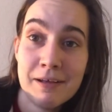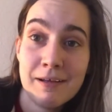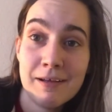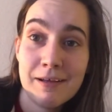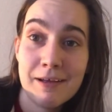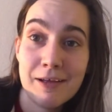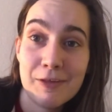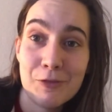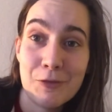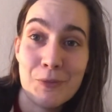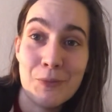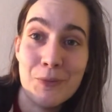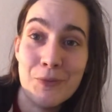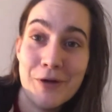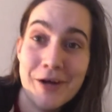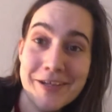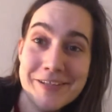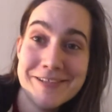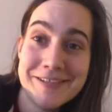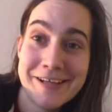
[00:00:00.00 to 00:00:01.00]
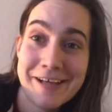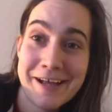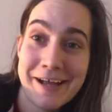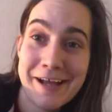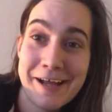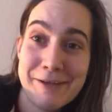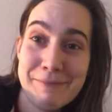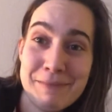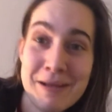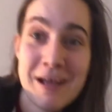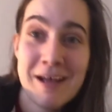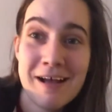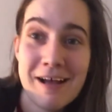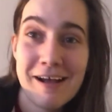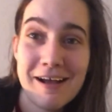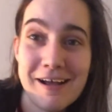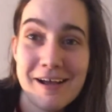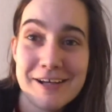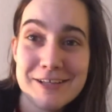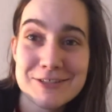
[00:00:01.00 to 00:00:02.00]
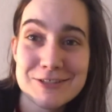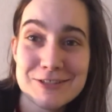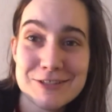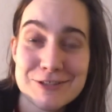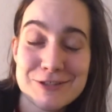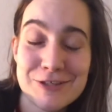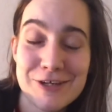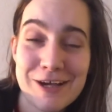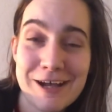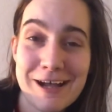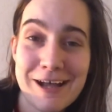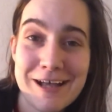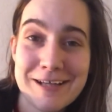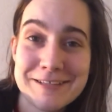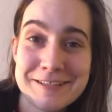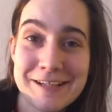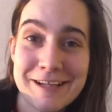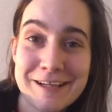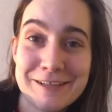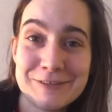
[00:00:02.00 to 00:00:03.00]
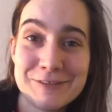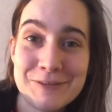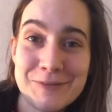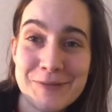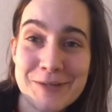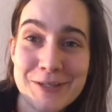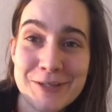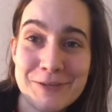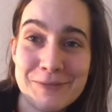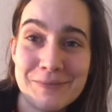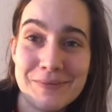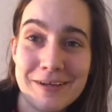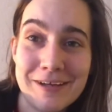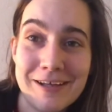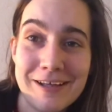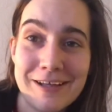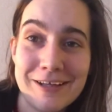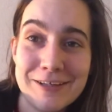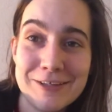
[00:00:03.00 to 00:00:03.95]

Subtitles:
And the one time I actually tried to like do what you want,